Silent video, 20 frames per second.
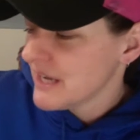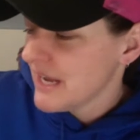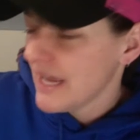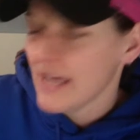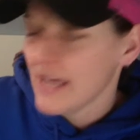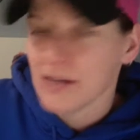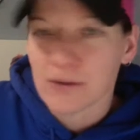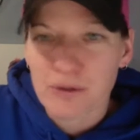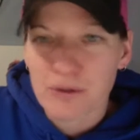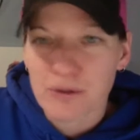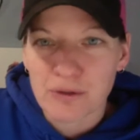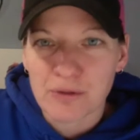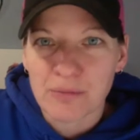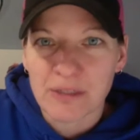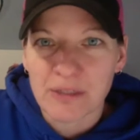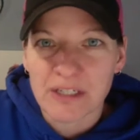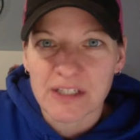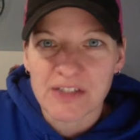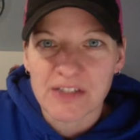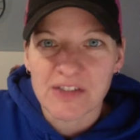And
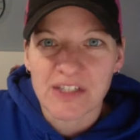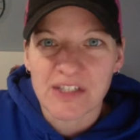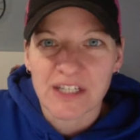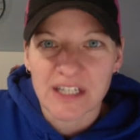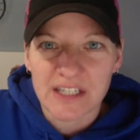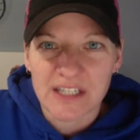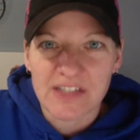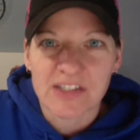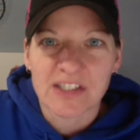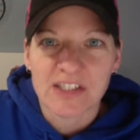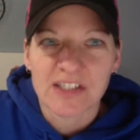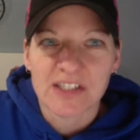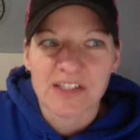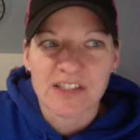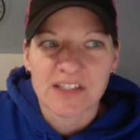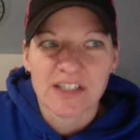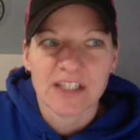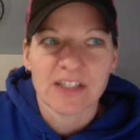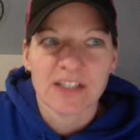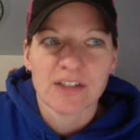glutamine is the easiest
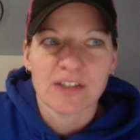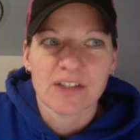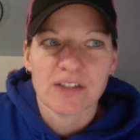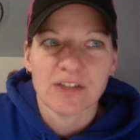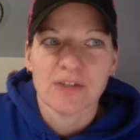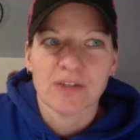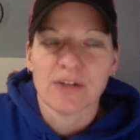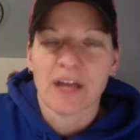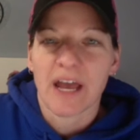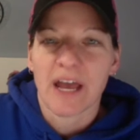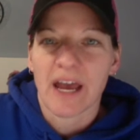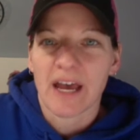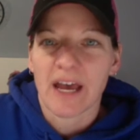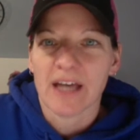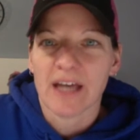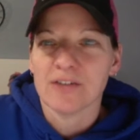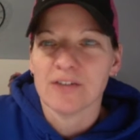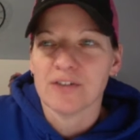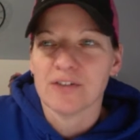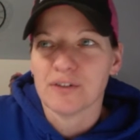thing to do to
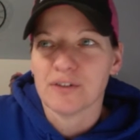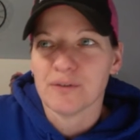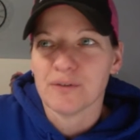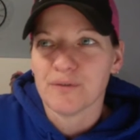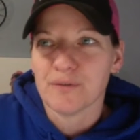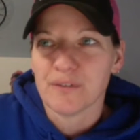add to